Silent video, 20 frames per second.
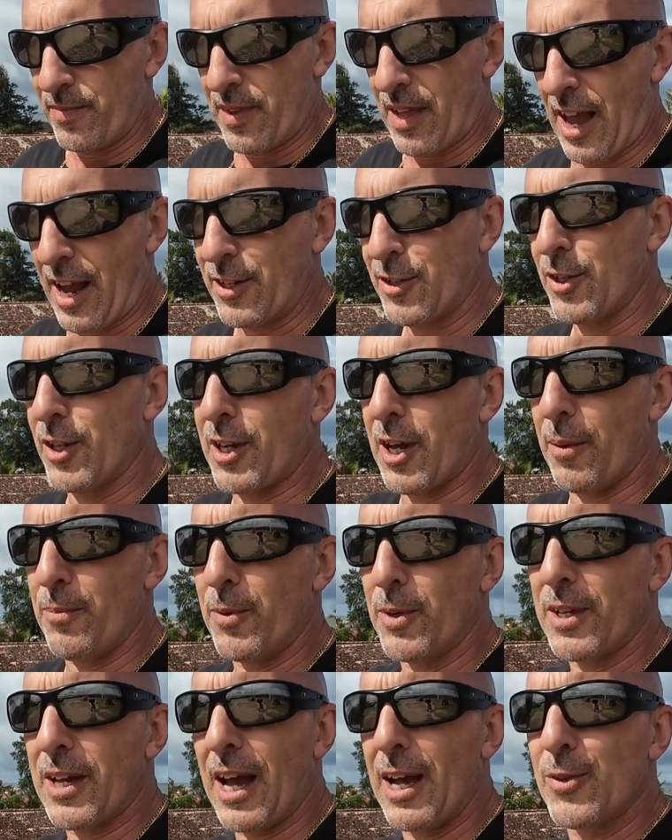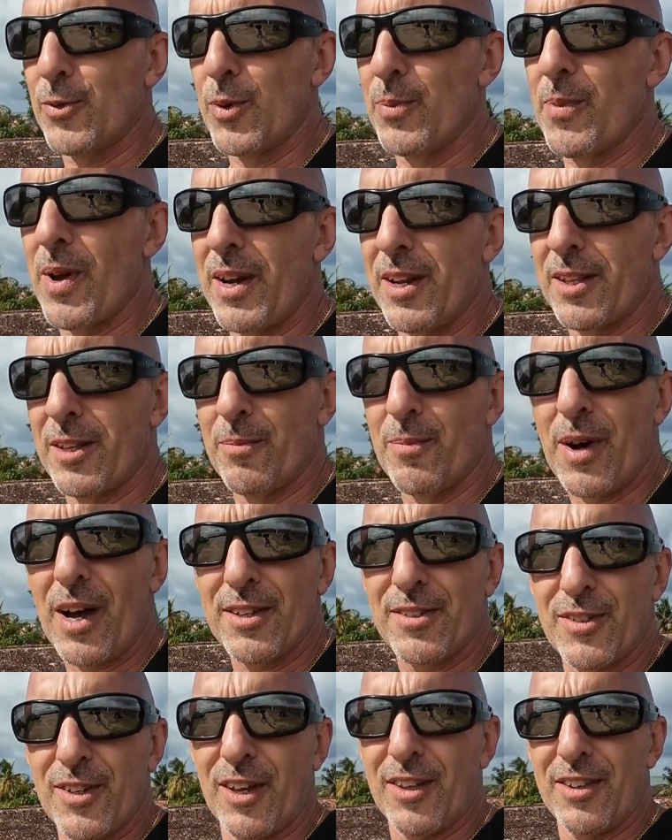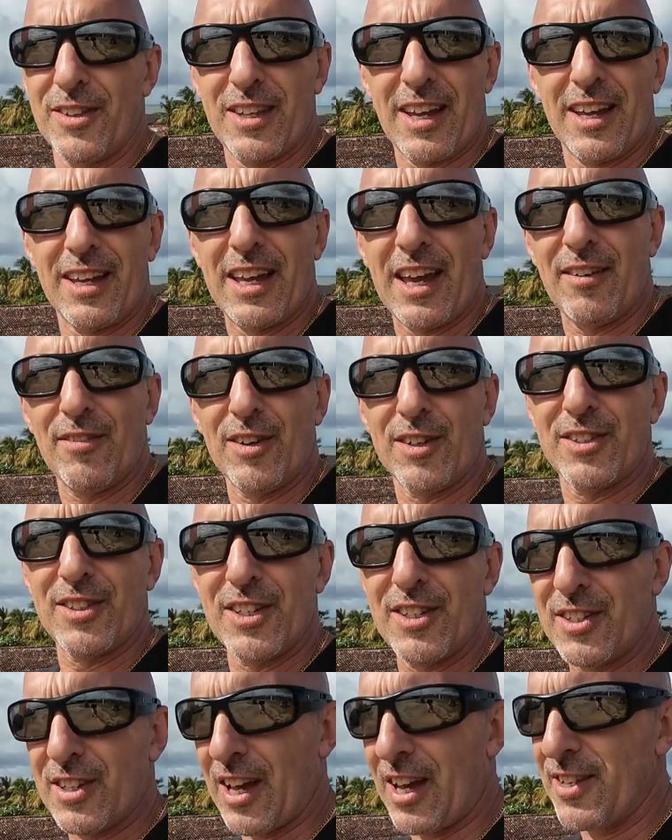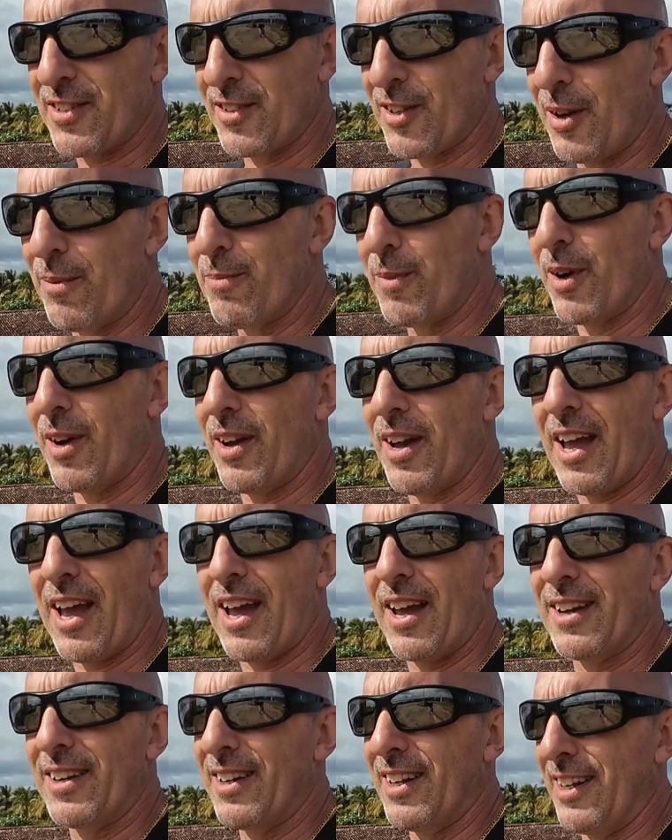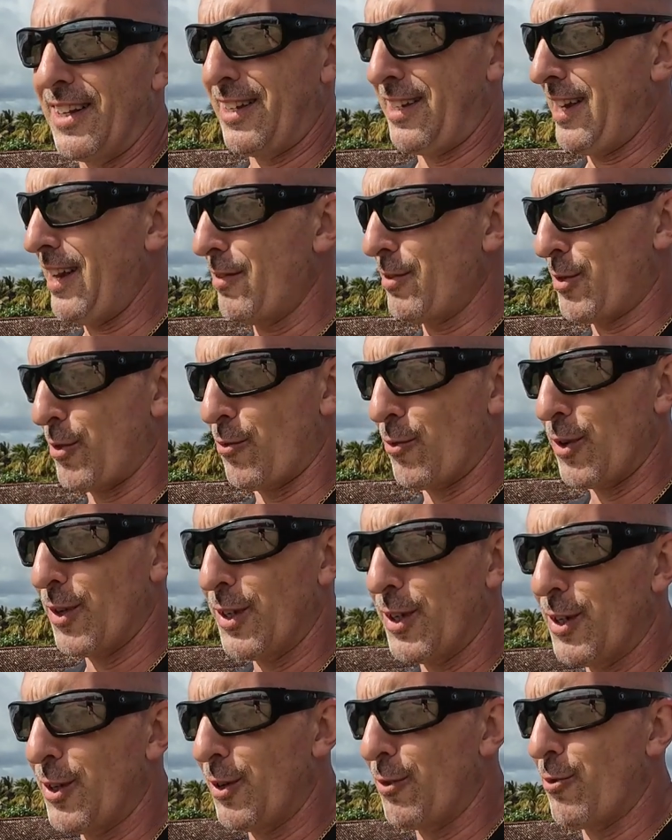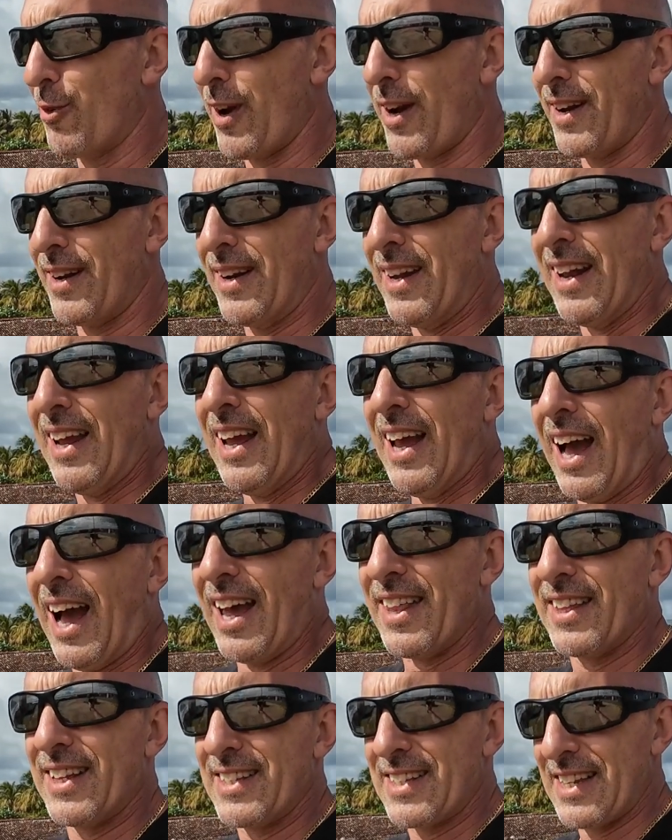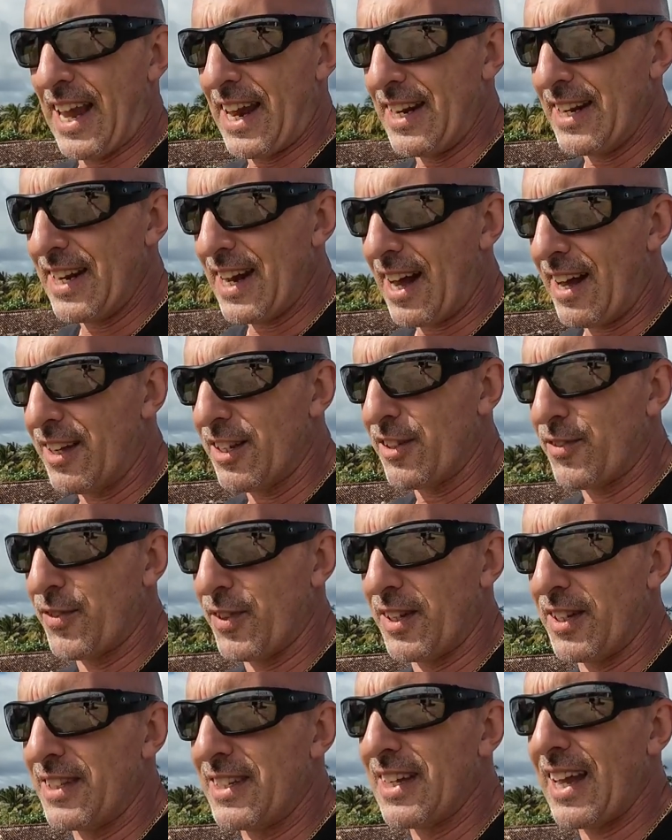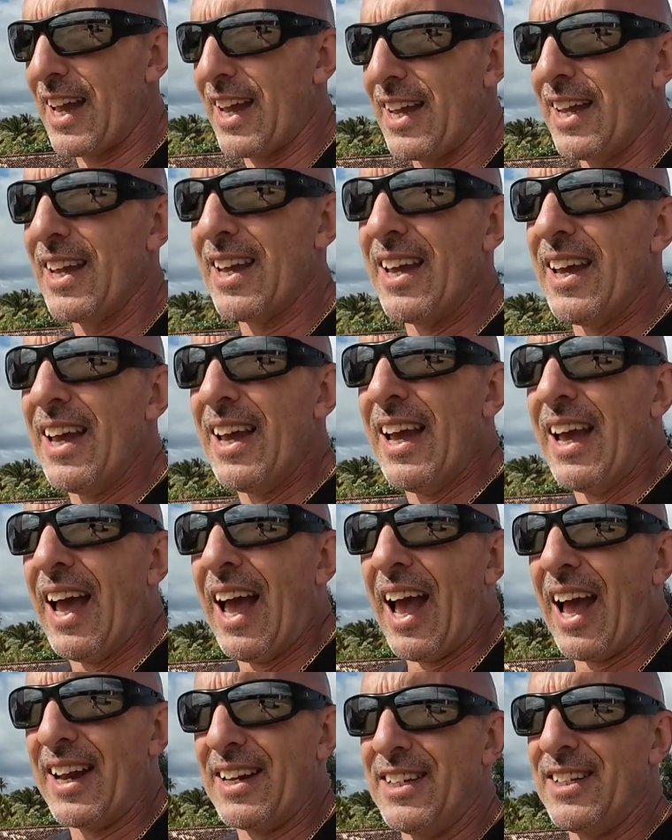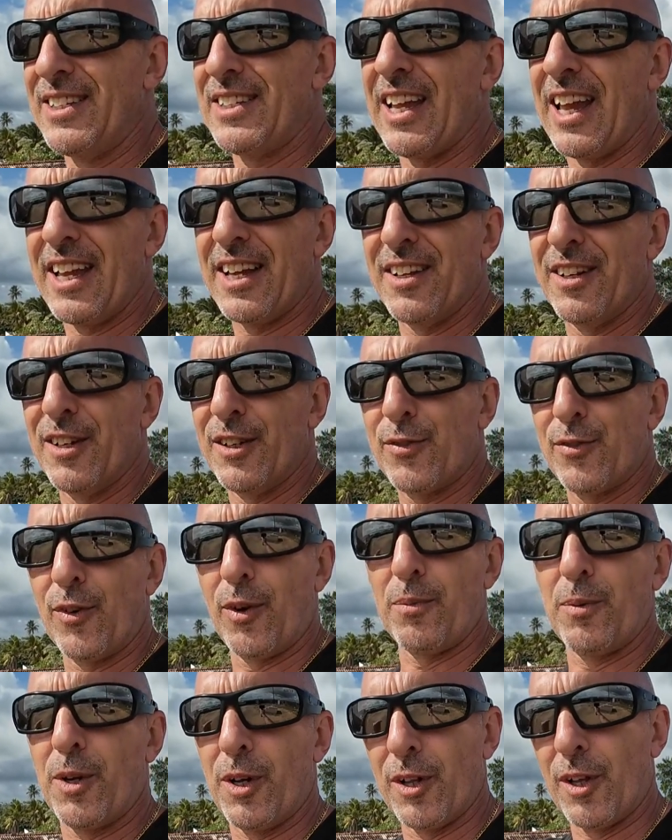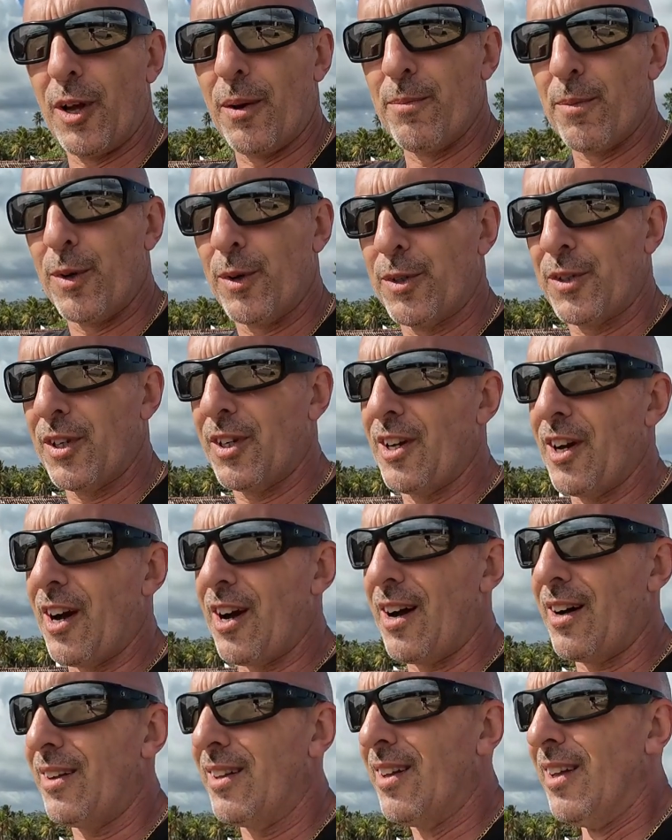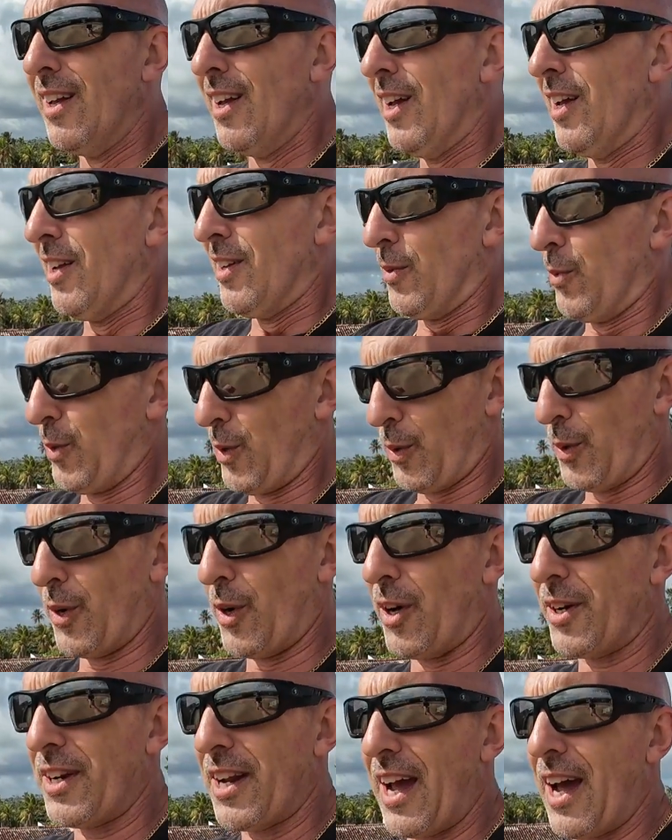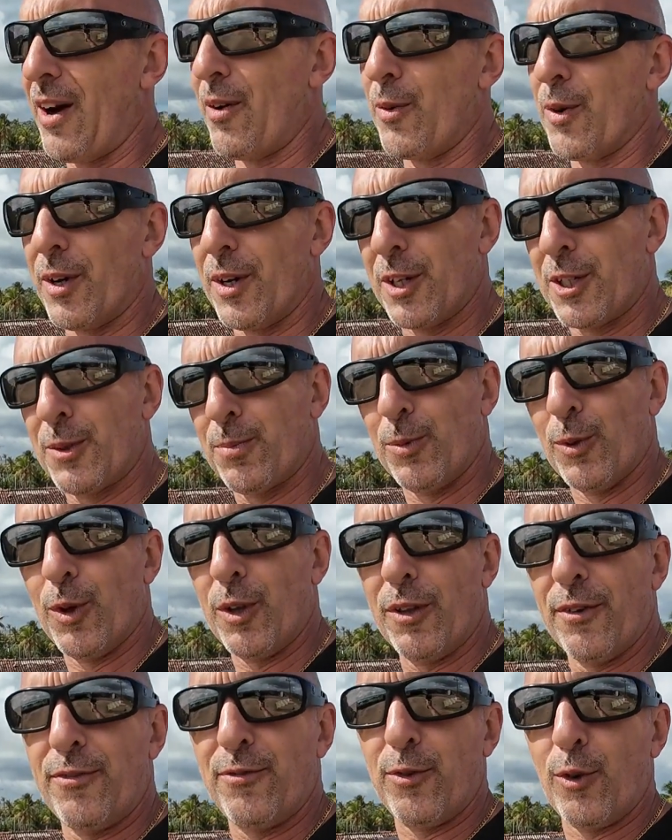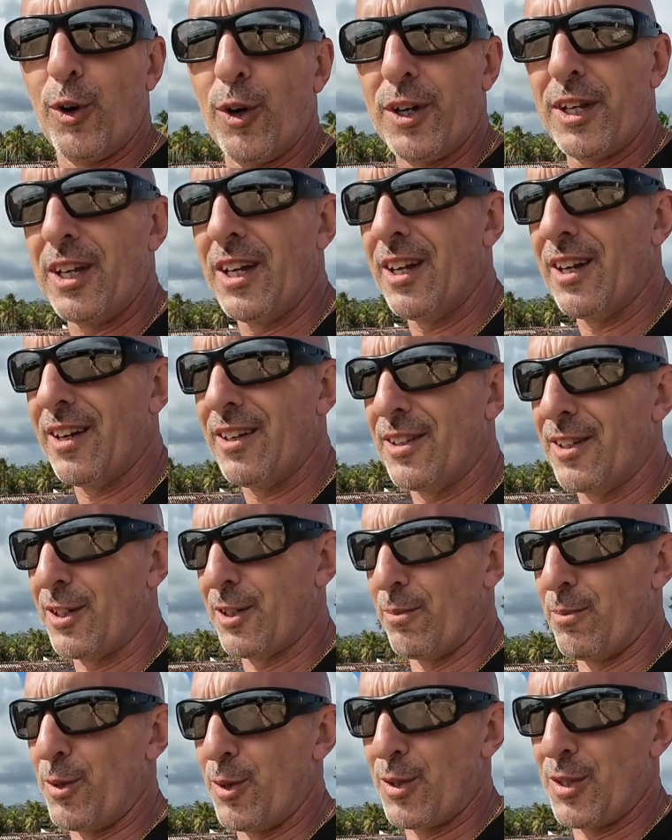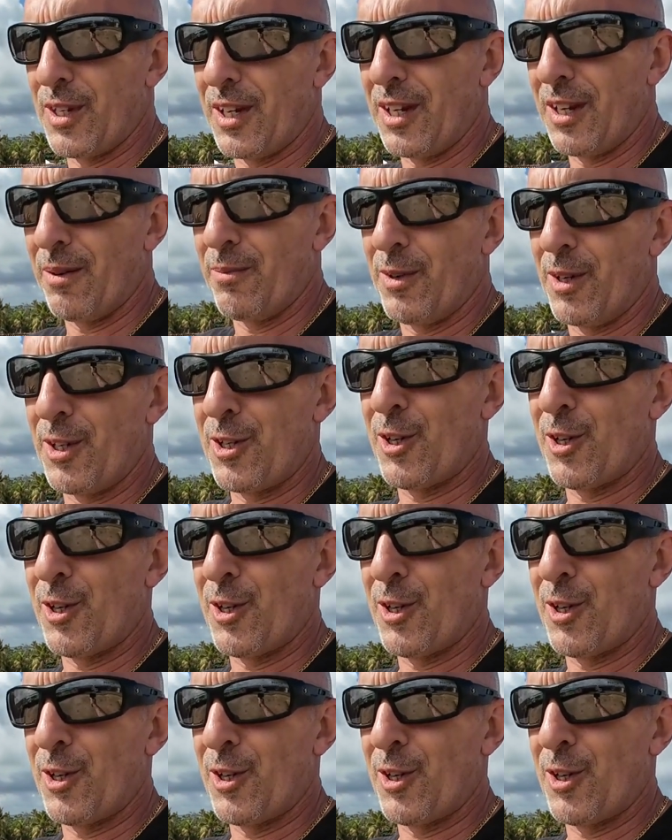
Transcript: actually a couple of guys we met at the mosque the other day gave us this guy's number, and he gave us a really good rate. I think it's $80 for the day, and he's taking us from Colombo to Galle, where we are now. We're going to explore the fort here. There's a museum and a